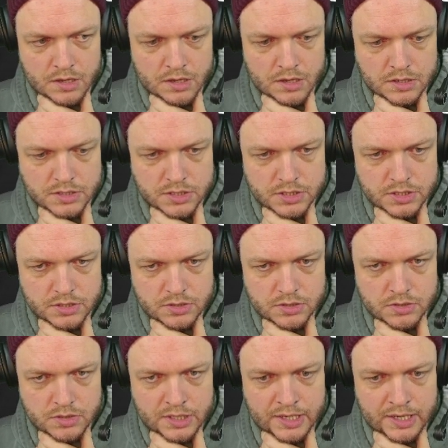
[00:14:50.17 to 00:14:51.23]
So
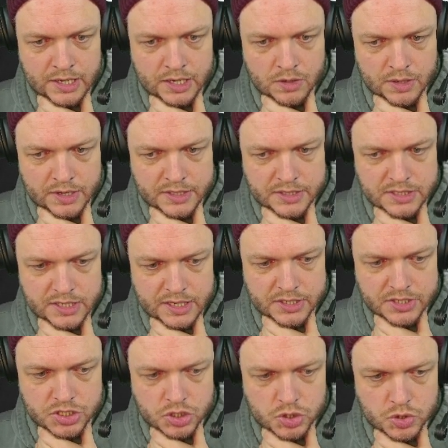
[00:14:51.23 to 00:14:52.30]
now I decide
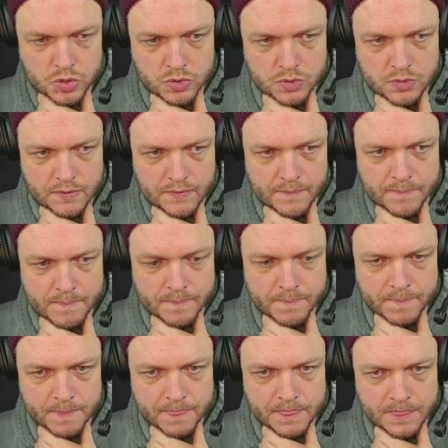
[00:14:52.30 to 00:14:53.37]
to
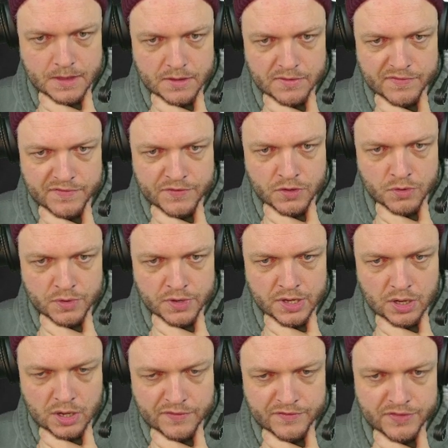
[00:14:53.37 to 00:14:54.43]
Fury
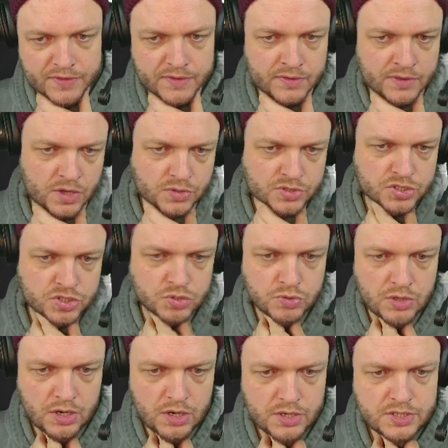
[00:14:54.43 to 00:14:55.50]
off those 2
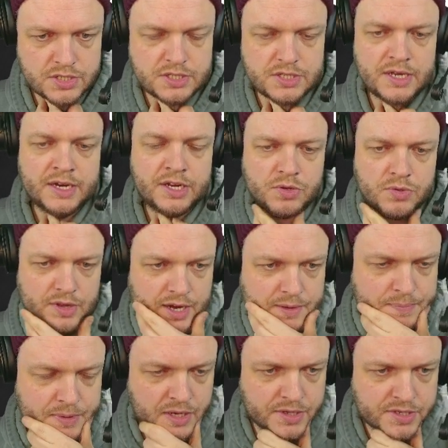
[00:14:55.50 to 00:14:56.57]
cards, and I do that
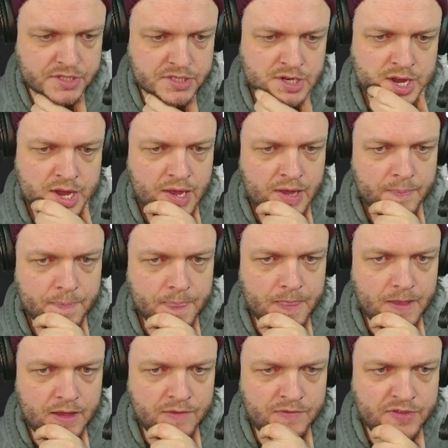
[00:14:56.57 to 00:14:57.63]
because
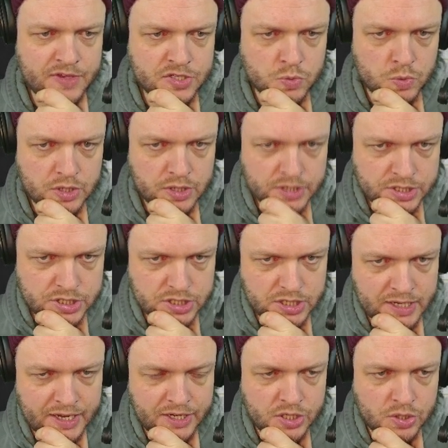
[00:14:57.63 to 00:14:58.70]
if this works and
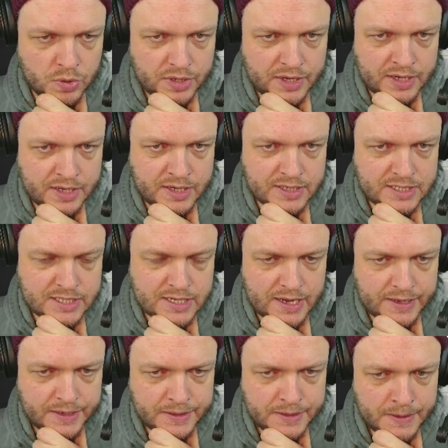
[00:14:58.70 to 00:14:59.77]
I don't get
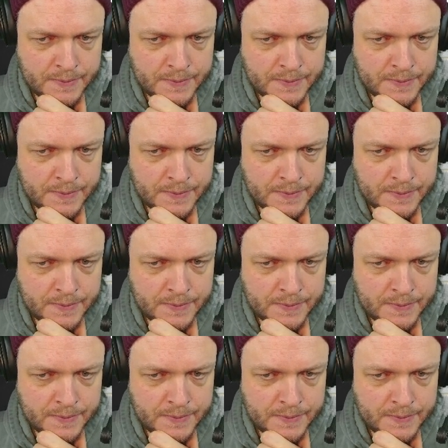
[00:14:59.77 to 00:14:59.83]
consigned,